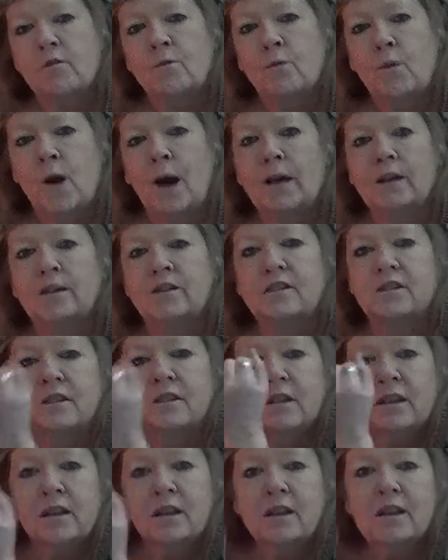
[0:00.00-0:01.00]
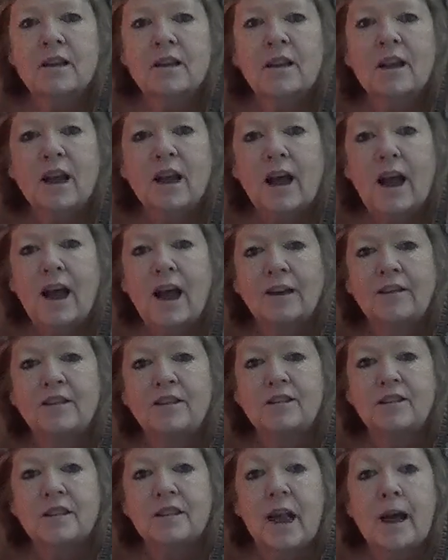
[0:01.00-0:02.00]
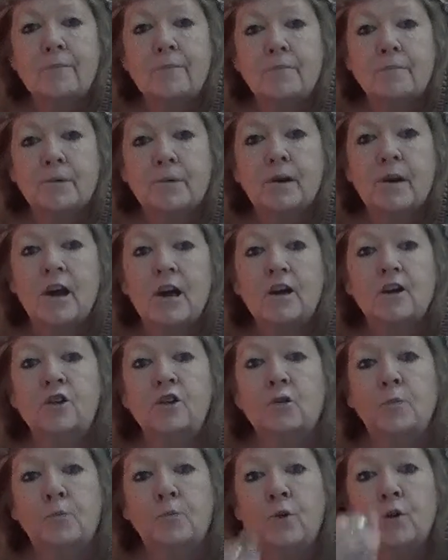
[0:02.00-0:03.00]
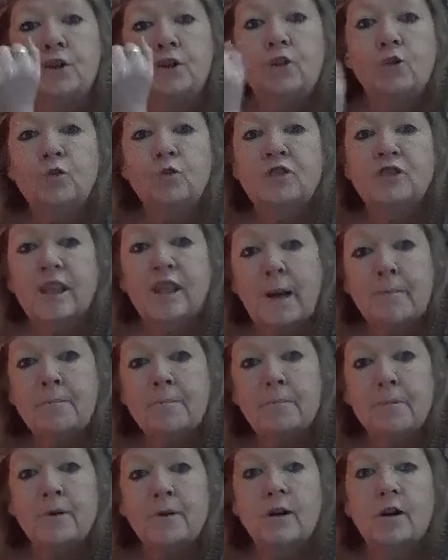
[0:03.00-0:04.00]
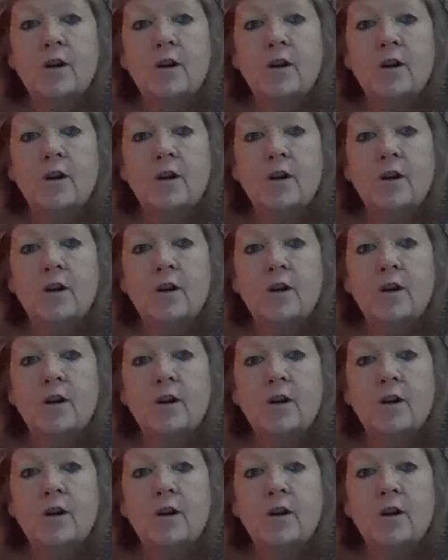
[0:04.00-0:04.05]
wax and a stamp. You're putting your stamp